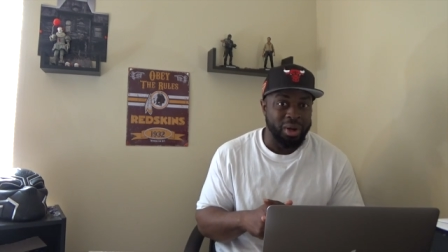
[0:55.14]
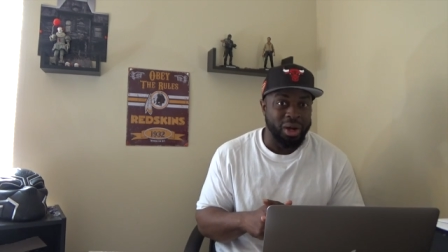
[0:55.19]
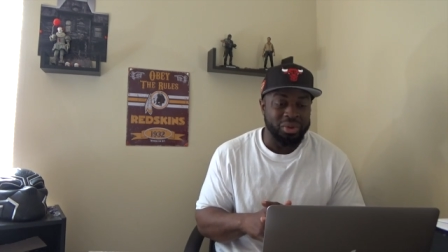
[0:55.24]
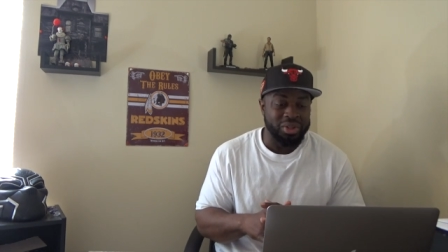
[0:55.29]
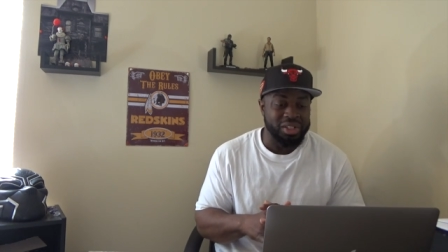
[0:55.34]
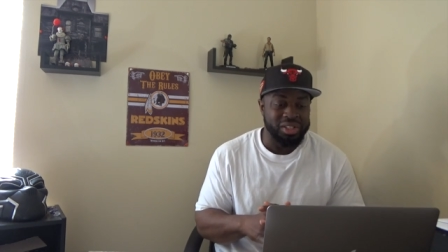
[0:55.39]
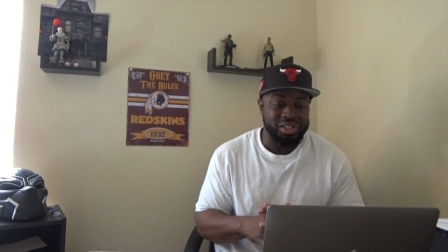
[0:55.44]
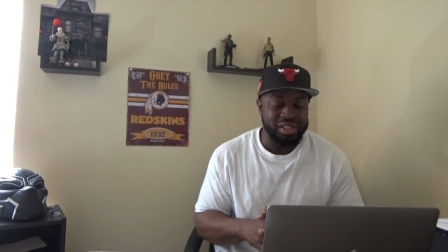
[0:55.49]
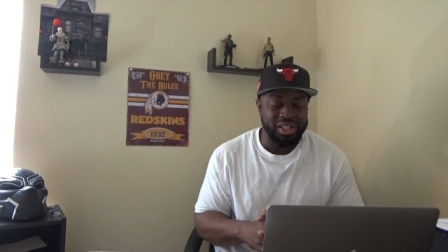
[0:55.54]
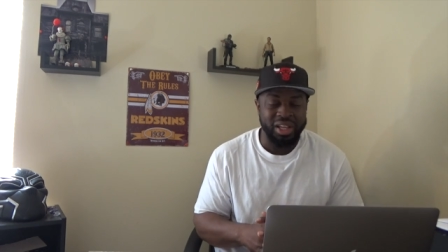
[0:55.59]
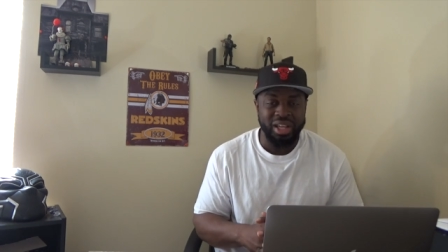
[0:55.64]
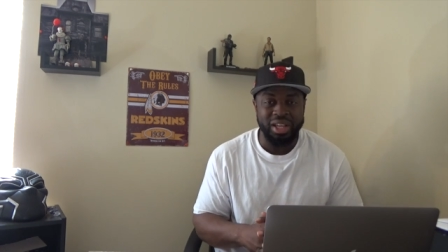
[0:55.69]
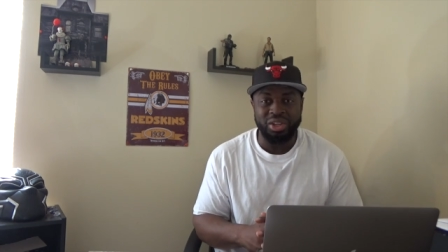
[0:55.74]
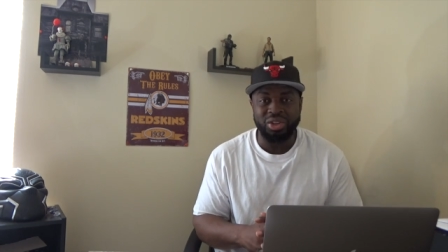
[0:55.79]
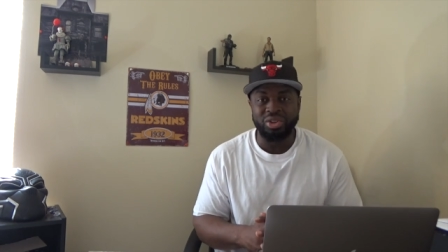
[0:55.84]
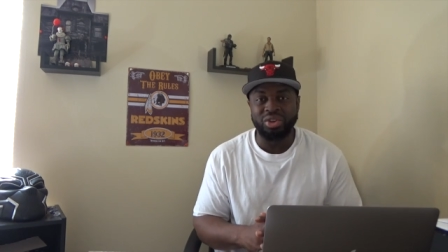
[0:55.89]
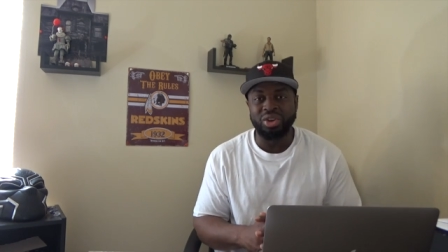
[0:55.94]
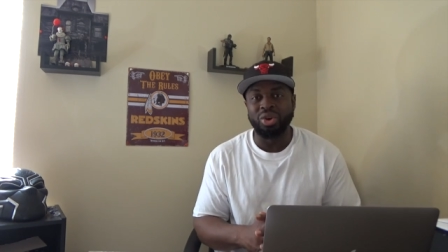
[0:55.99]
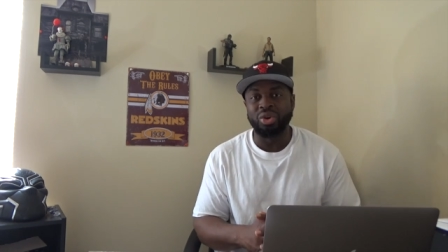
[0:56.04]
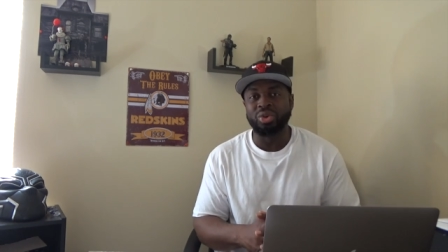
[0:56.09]
about this
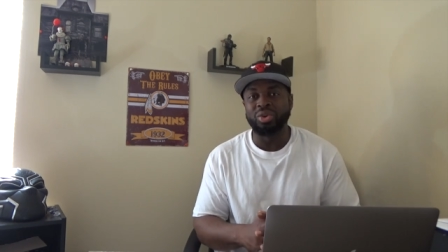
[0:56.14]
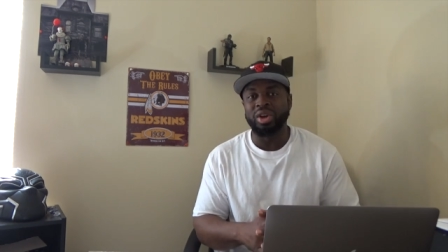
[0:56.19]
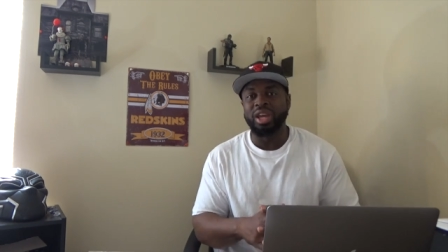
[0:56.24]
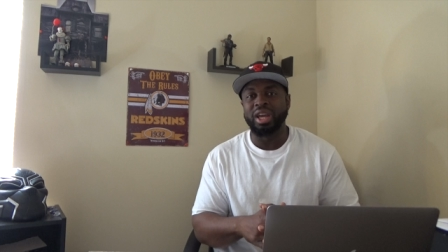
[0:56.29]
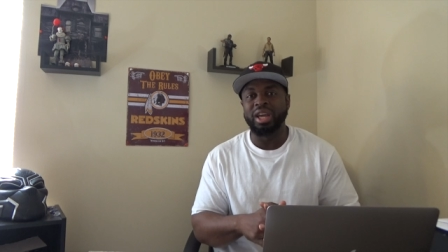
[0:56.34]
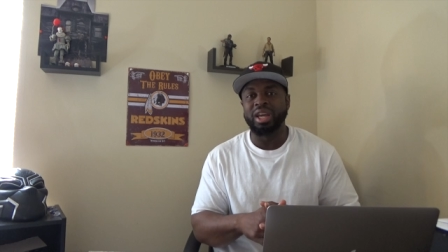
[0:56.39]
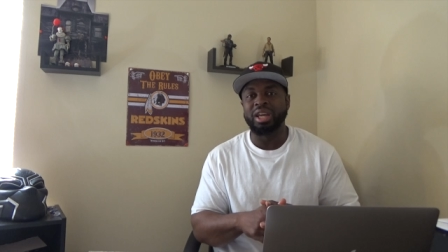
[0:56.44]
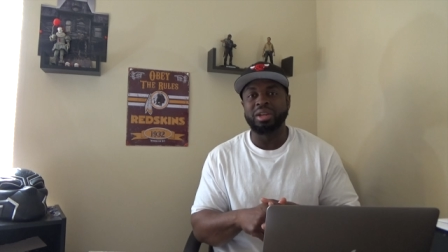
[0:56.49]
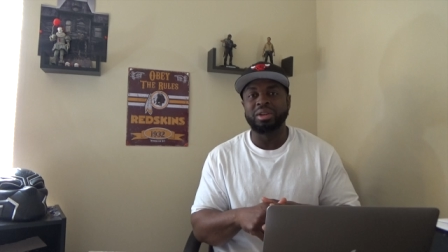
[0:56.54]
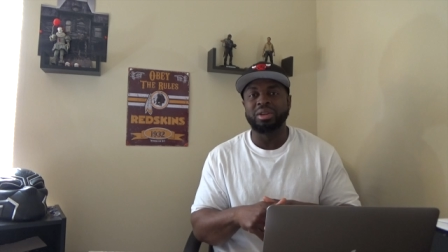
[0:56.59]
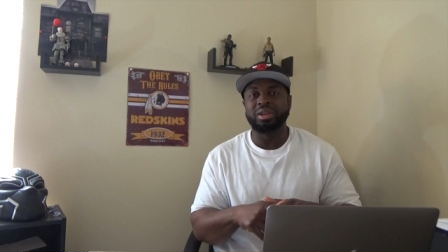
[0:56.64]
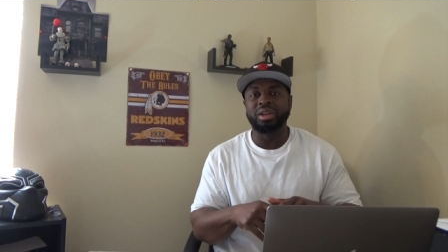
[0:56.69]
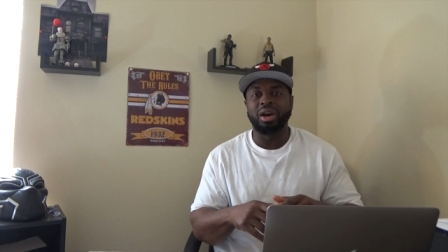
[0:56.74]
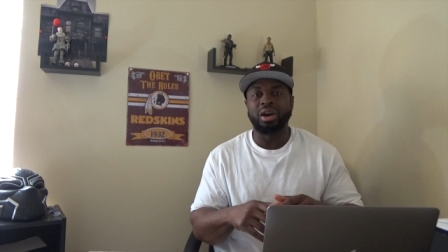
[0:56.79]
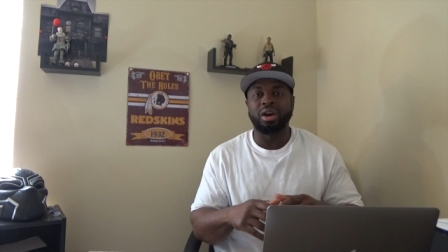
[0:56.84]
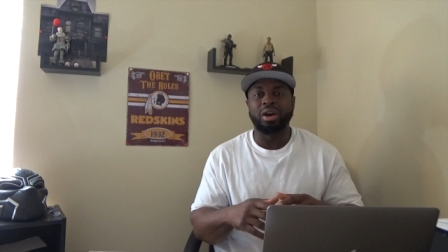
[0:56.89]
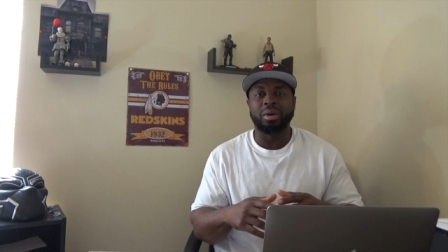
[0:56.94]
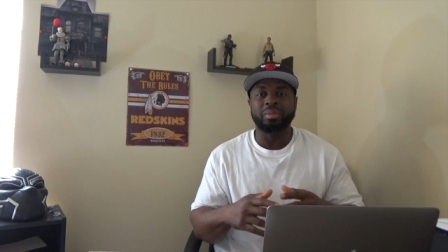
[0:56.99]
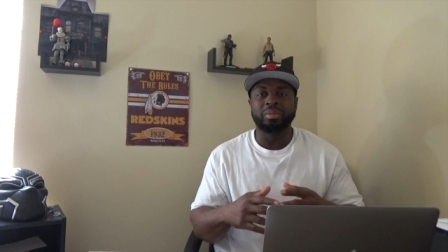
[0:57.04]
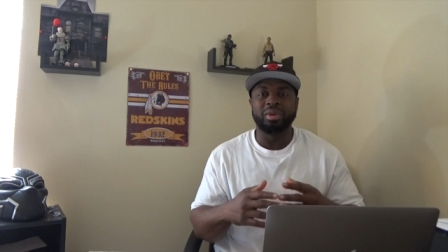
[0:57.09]
thing, you know, and
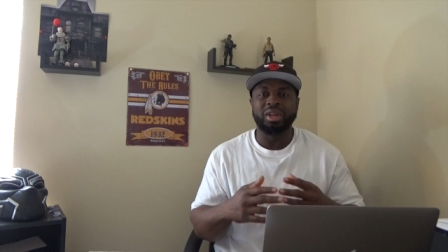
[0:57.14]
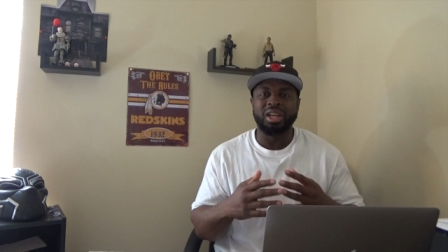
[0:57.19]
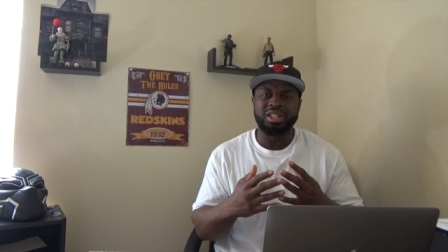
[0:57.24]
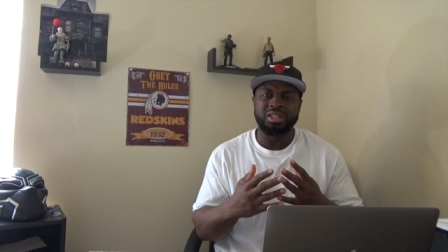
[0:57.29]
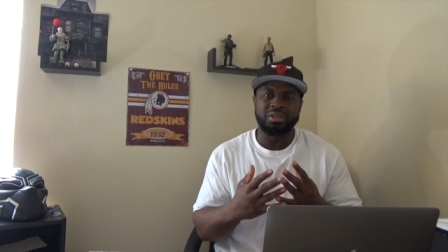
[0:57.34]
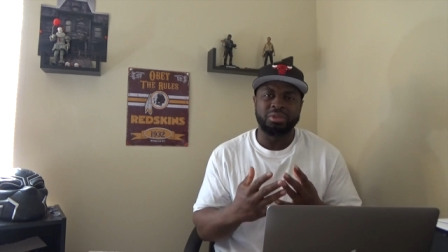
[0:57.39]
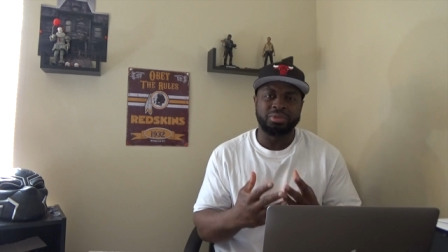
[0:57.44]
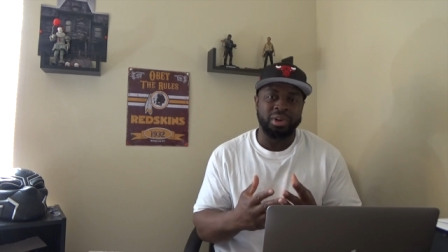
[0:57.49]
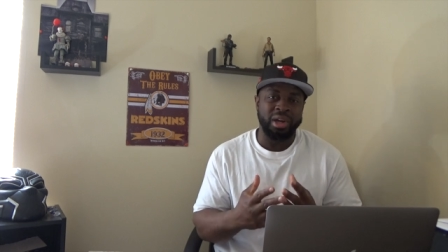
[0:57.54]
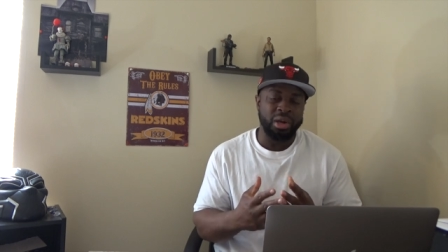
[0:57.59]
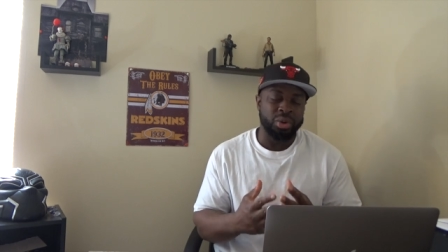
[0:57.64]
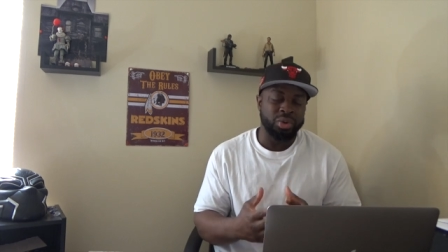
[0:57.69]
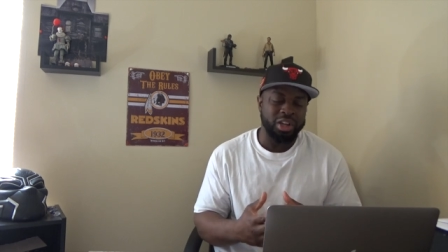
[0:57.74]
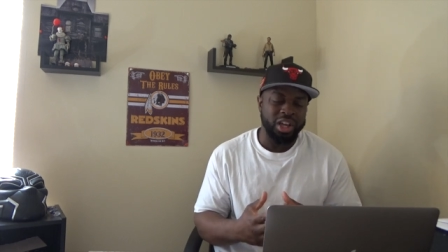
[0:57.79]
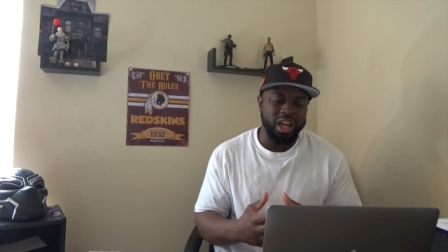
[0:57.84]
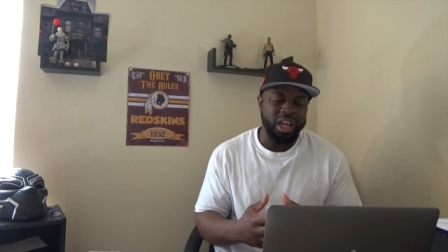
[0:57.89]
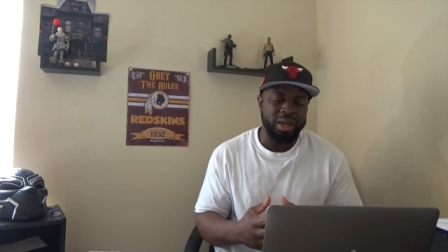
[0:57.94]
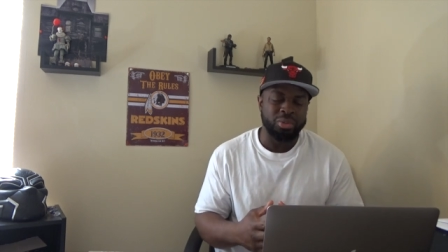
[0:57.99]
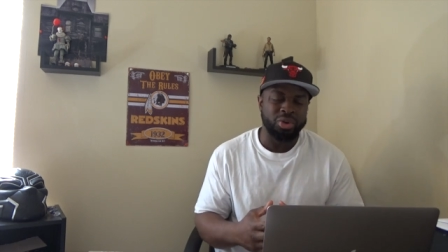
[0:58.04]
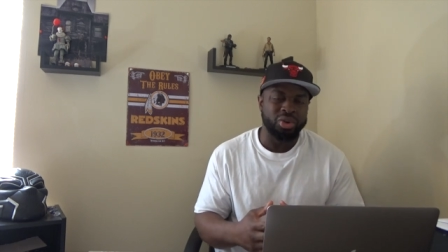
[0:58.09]
um, as a fellow
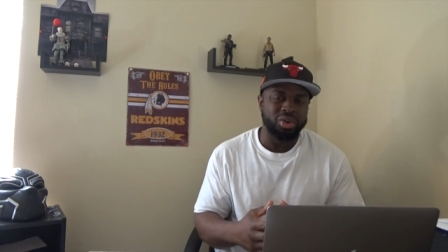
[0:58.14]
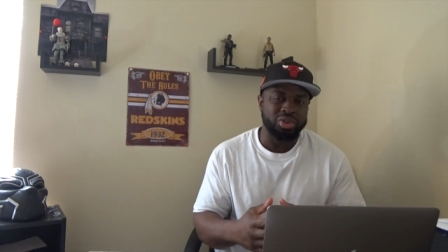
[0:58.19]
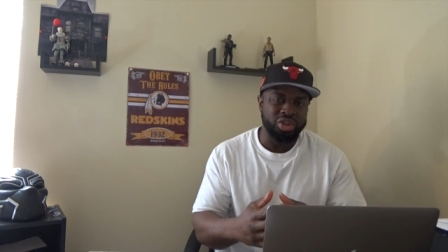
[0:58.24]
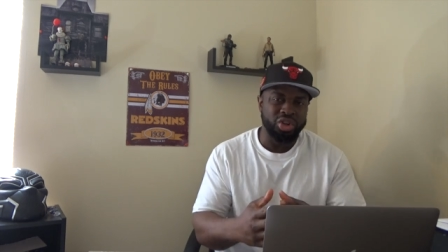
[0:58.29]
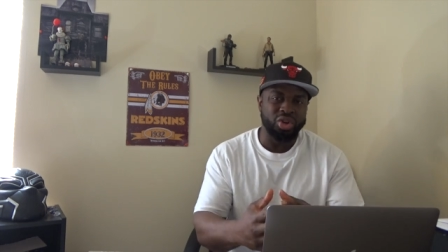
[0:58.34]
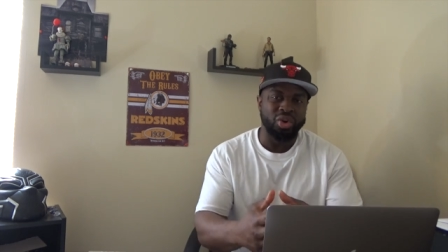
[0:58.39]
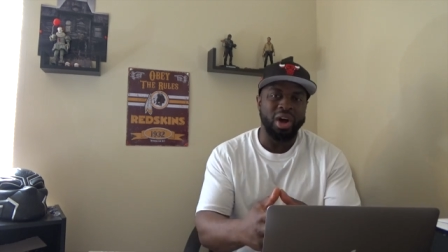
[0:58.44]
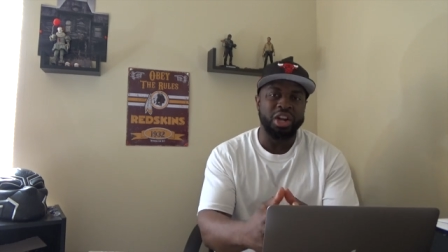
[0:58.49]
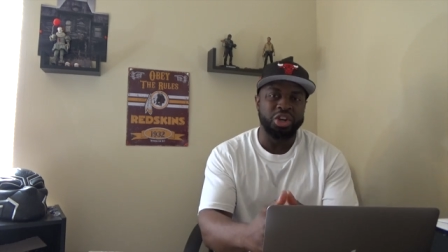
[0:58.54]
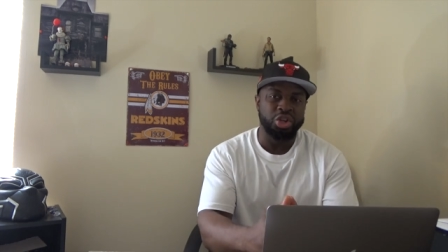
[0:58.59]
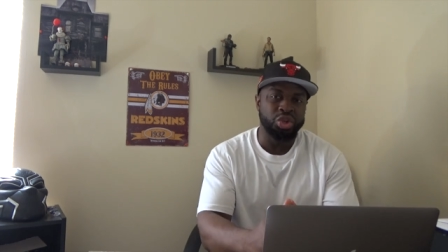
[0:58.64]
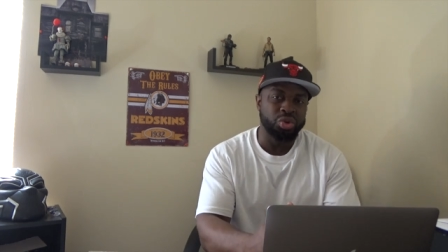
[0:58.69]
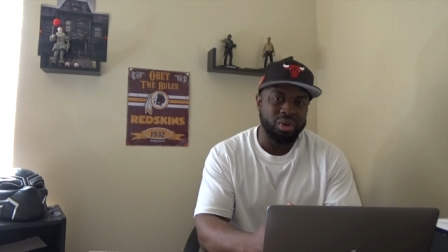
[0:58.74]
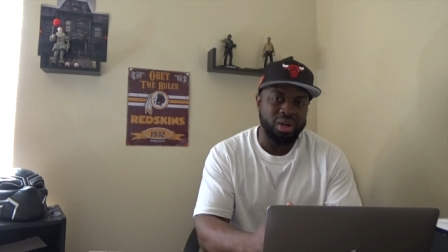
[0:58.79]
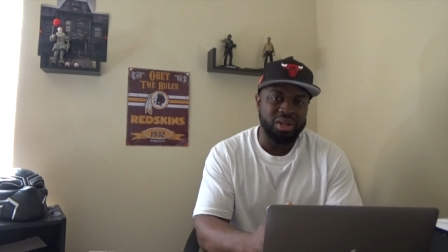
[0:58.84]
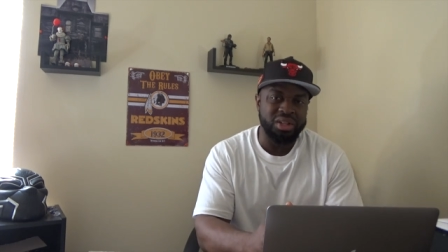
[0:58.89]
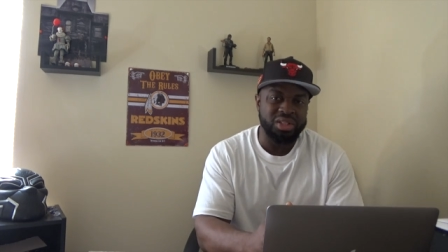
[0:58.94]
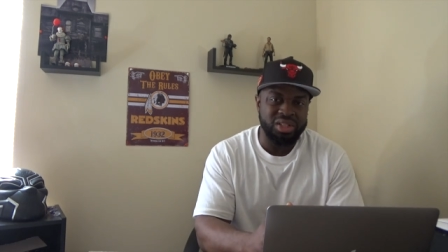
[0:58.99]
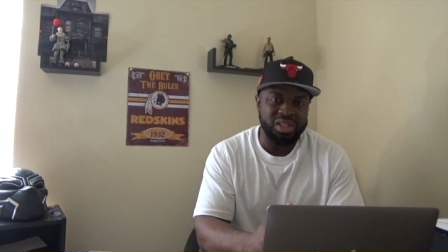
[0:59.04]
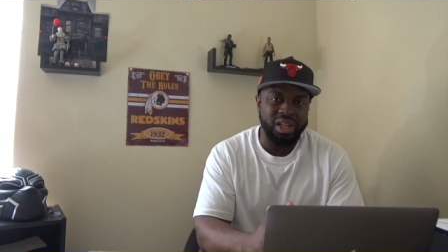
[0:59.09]
gamer, you know, I do
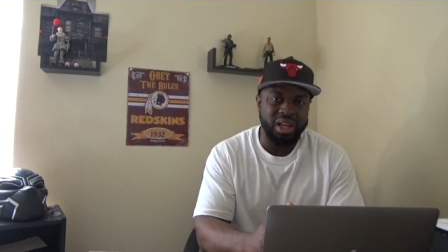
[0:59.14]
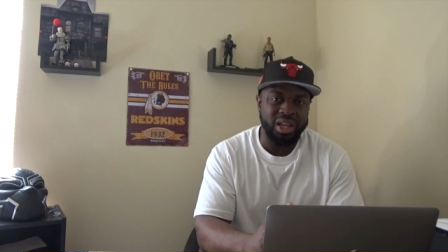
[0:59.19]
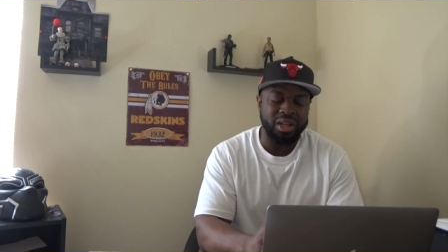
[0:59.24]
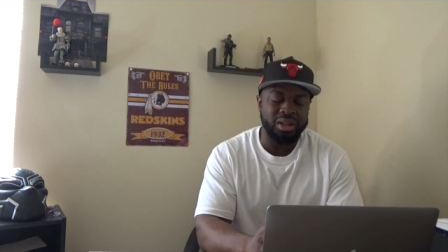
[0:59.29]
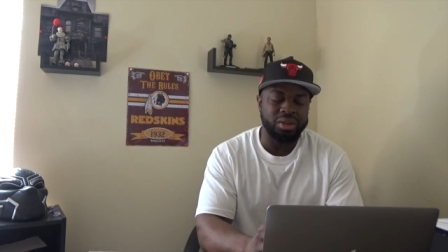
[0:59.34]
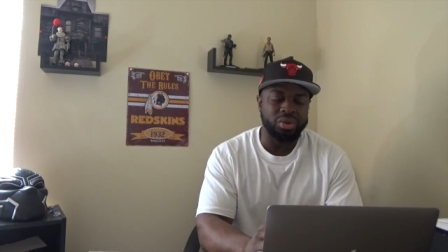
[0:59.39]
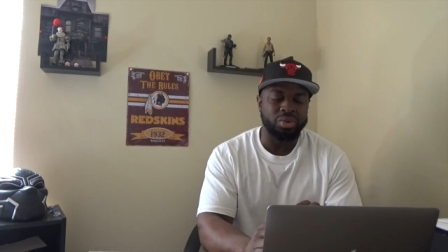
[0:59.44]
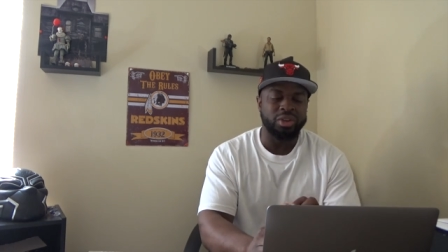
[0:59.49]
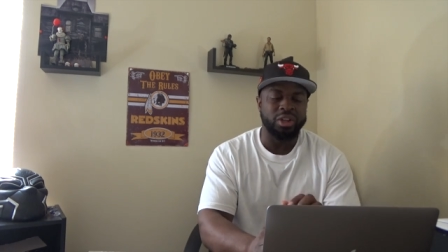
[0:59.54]
understand,